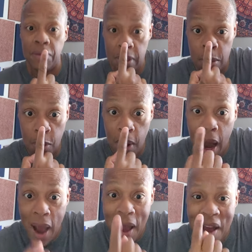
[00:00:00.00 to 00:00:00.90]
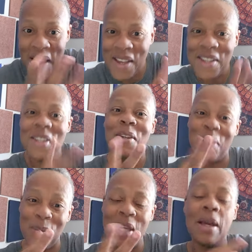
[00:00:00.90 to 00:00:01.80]
the visible eyes, you know
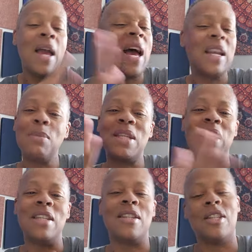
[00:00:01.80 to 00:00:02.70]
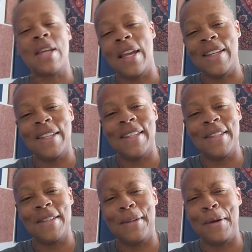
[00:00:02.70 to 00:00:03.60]
what I mean? And I'm saying this to
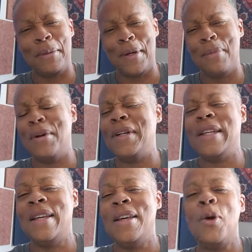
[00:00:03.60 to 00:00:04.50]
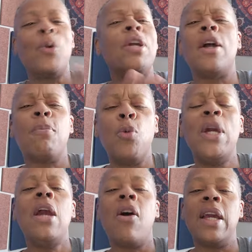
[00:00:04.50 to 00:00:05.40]
scientists, you know, come on.
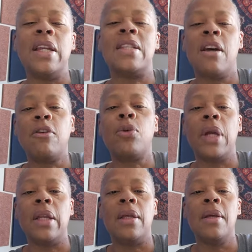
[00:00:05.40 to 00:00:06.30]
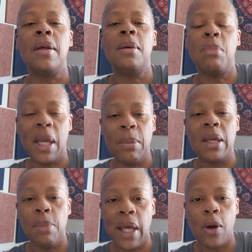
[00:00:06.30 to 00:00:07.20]
We are in a self-created,
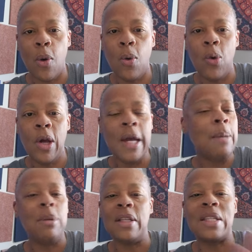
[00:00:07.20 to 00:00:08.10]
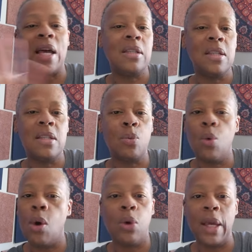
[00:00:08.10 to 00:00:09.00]
man-made black hole, but scientists
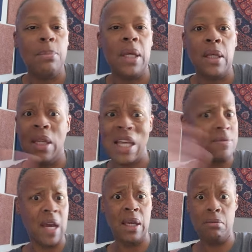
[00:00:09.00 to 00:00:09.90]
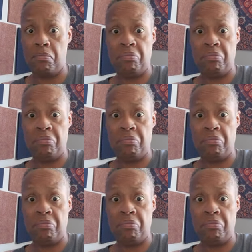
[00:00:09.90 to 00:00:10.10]
won't admit it. And that's why,